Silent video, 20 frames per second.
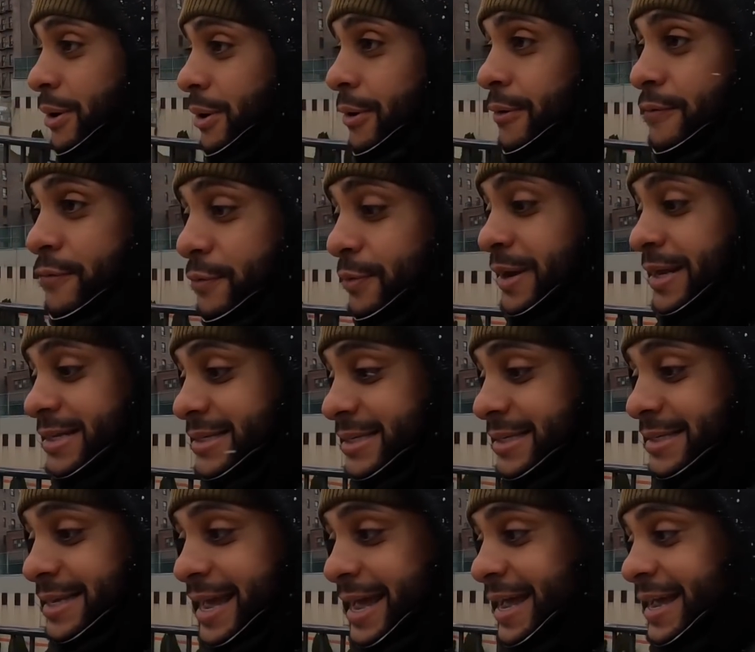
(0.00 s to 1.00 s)
over with
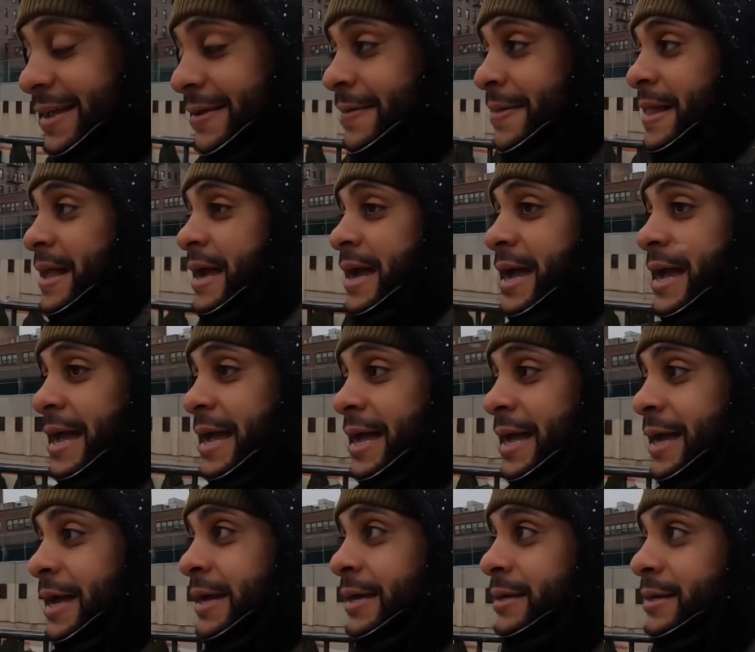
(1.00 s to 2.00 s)
today,
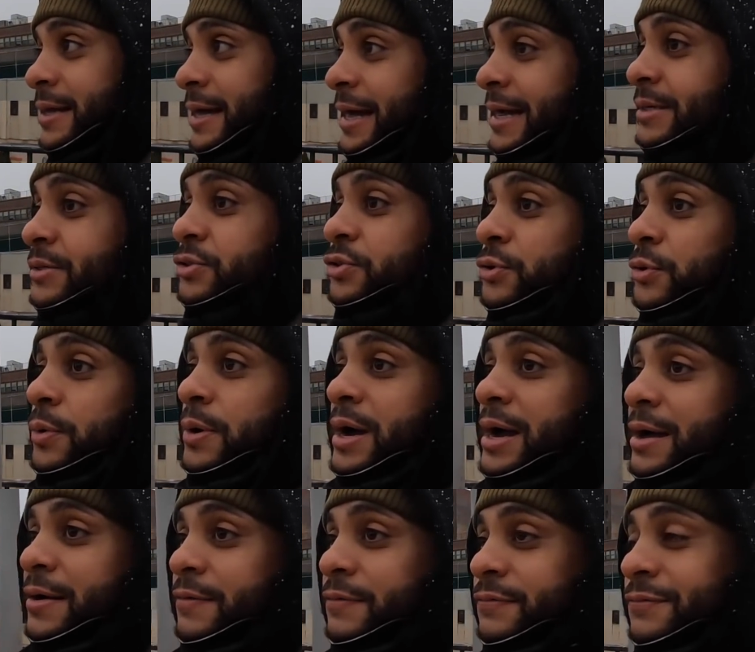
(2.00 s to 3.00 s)
and I do have.